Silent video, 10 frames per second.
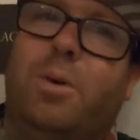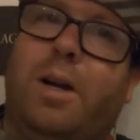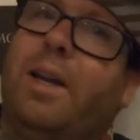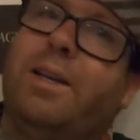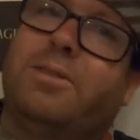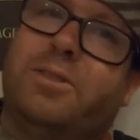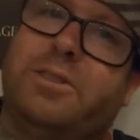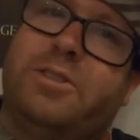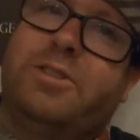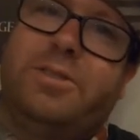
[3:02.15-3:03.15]
I guess
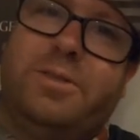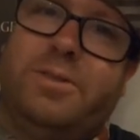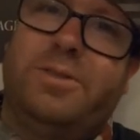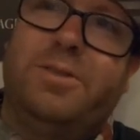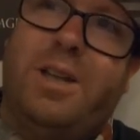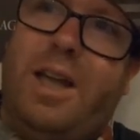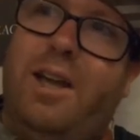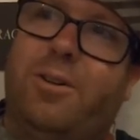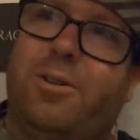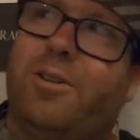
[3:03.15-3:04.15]
it's
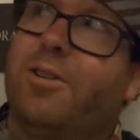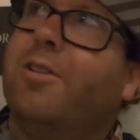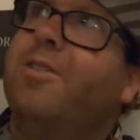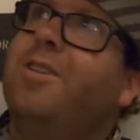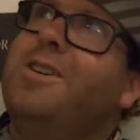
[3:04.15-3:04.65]
our